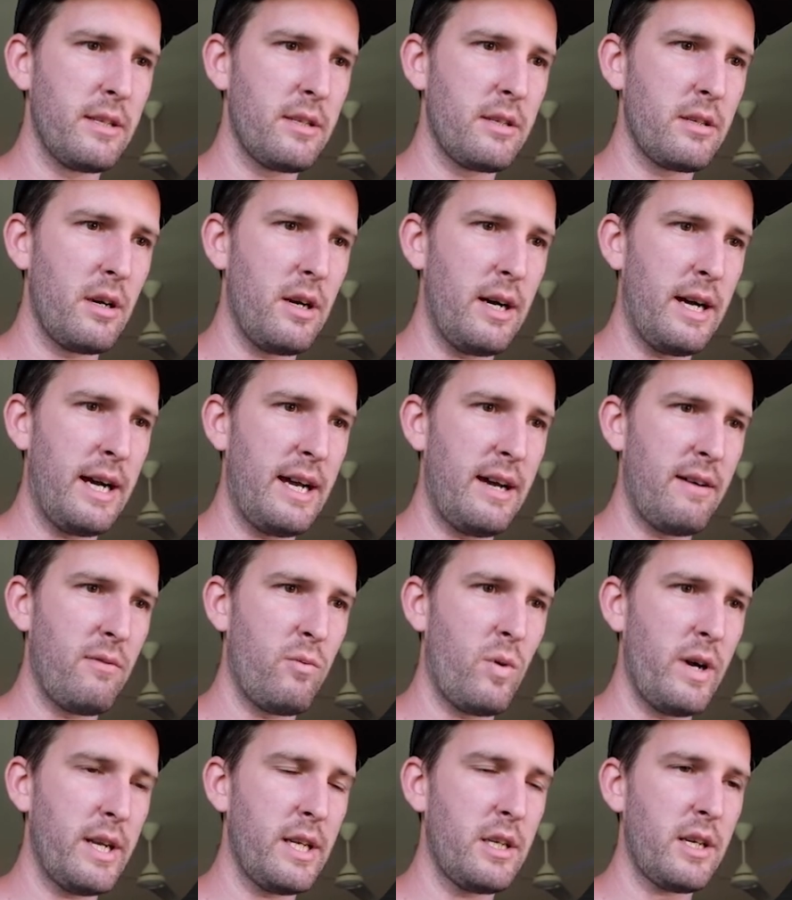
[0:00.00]
So I
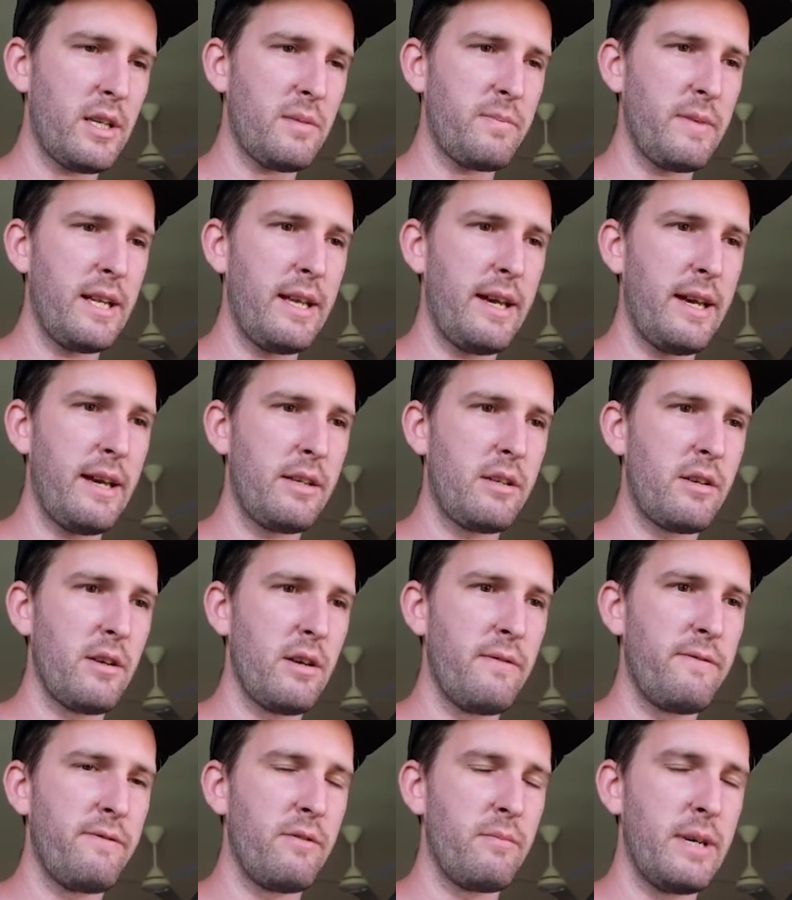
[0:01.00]
have one adjustment layer
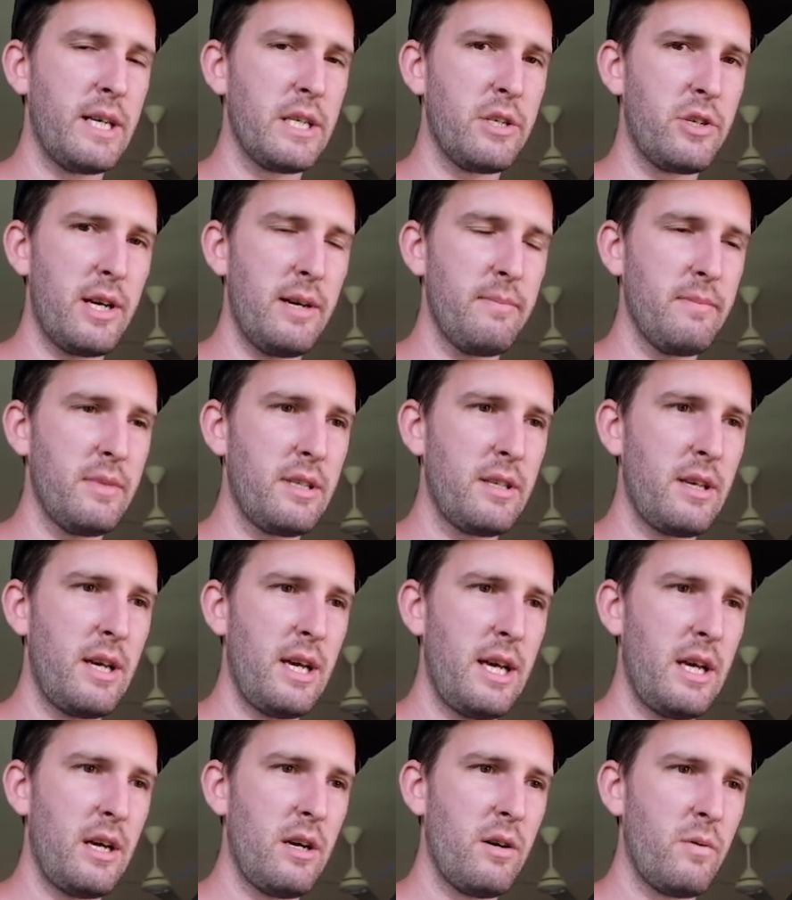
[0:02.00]
here for my drums,
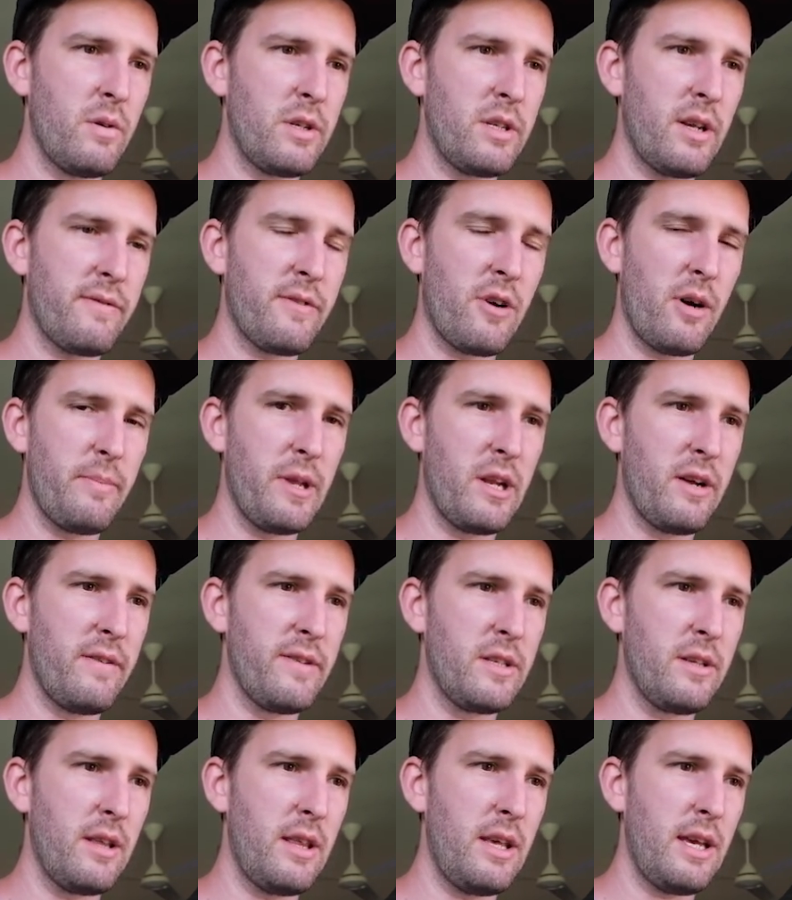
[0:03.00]
which I've copied
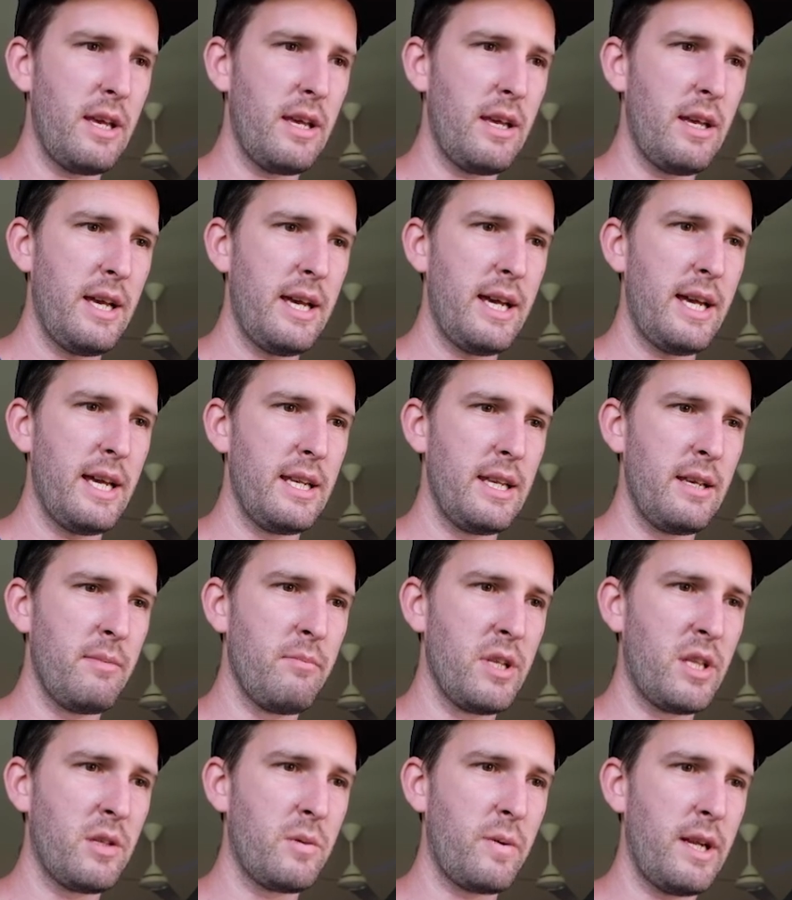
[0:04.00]
over to there, and
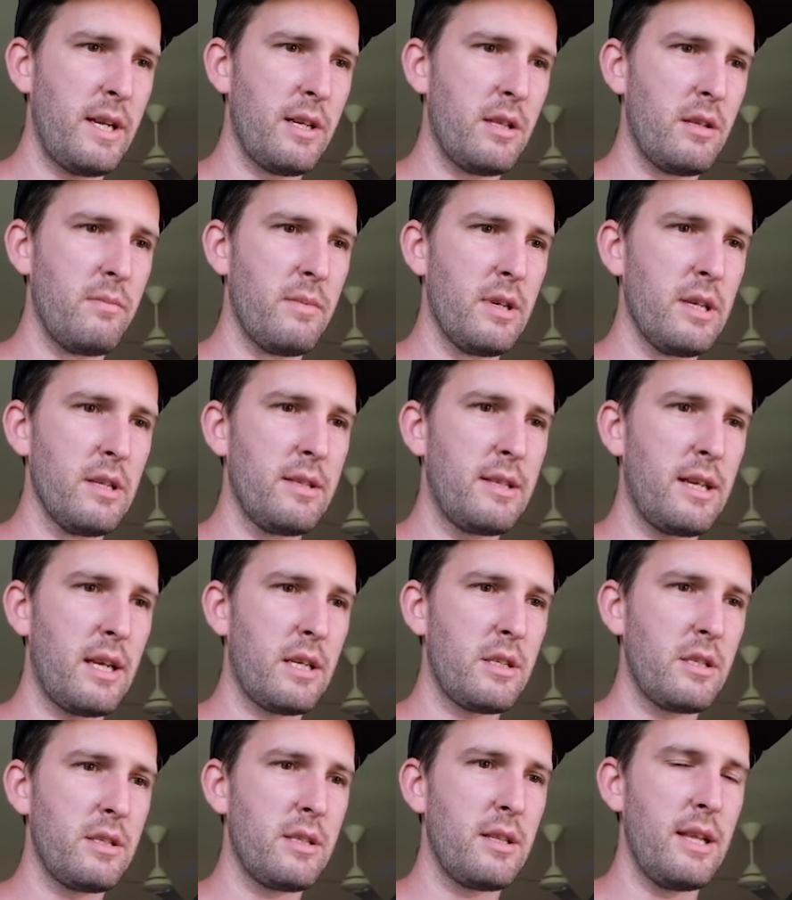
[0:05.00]
in between in the middle
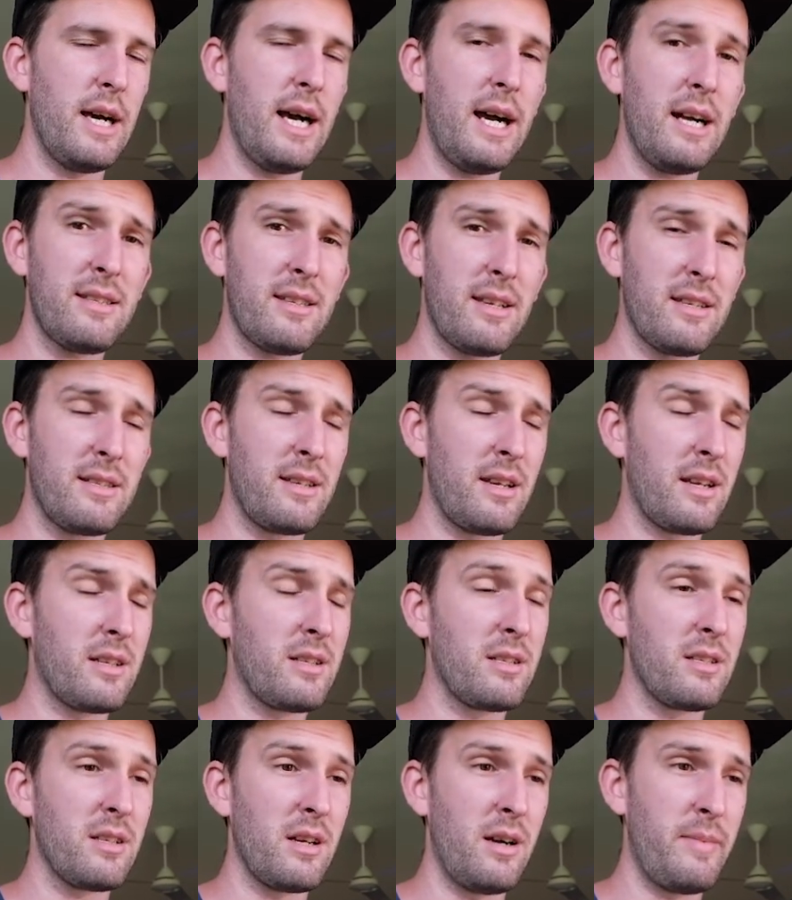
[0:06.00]
sections and the outside
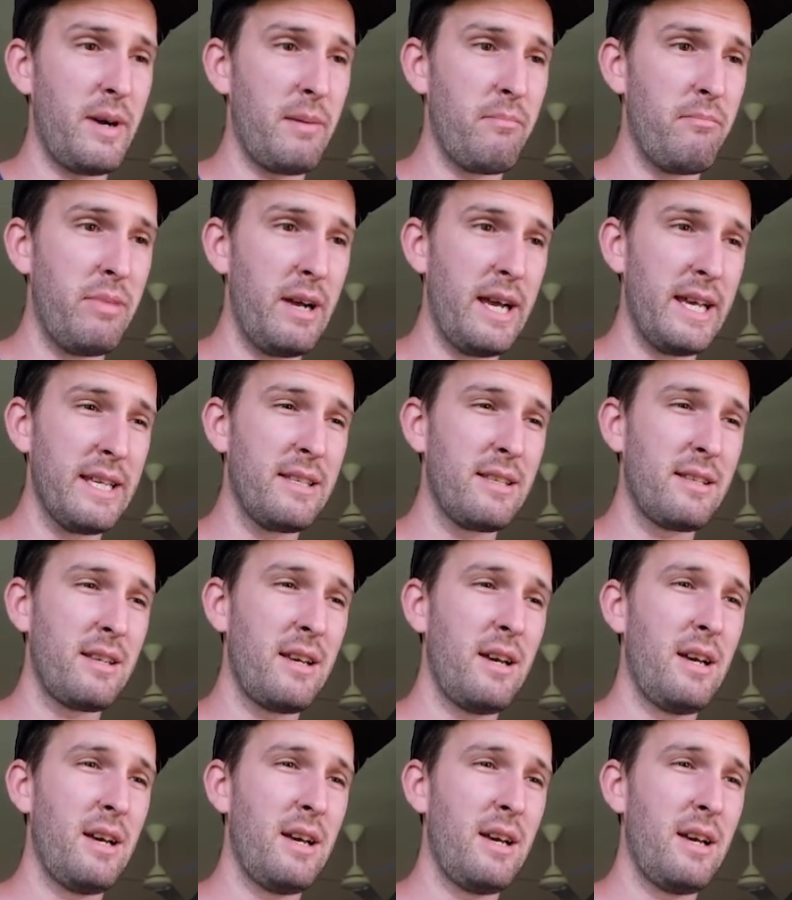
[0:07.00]
sections are my bass